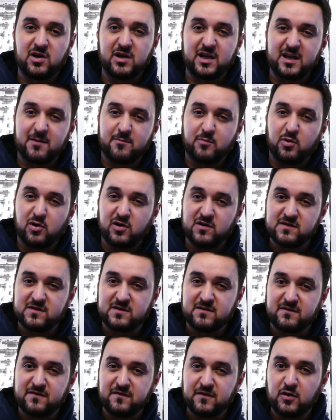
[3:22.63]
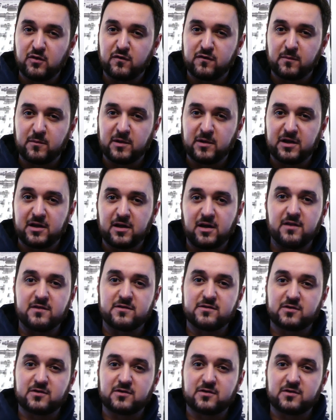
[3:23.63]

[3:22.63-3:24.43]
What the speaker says: I get a positive feel from the gun,